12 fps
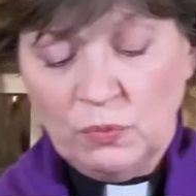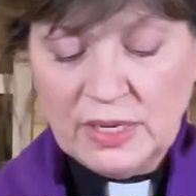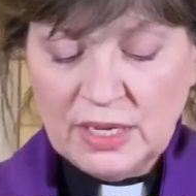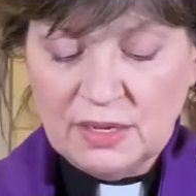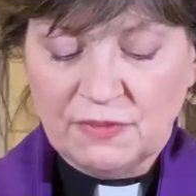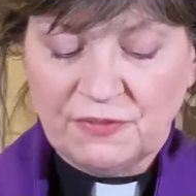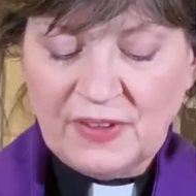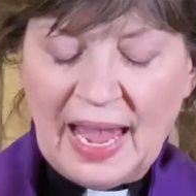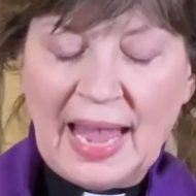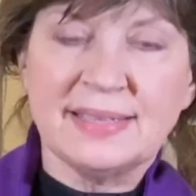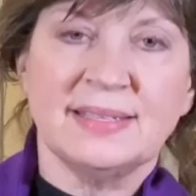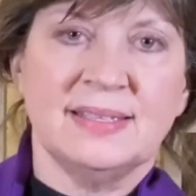we
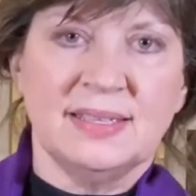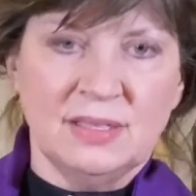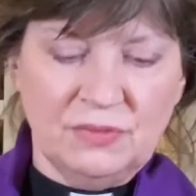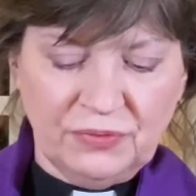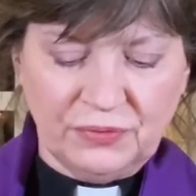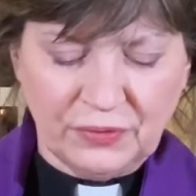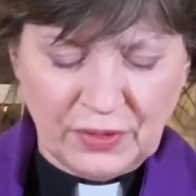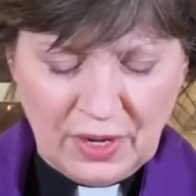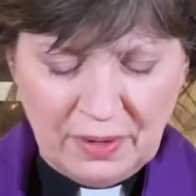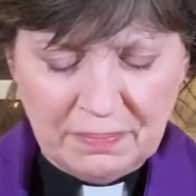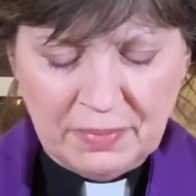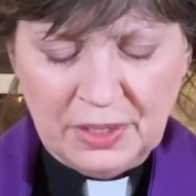fasted
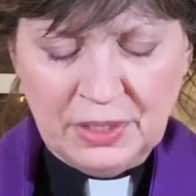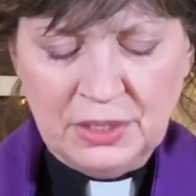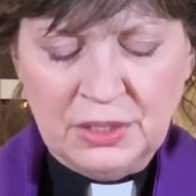from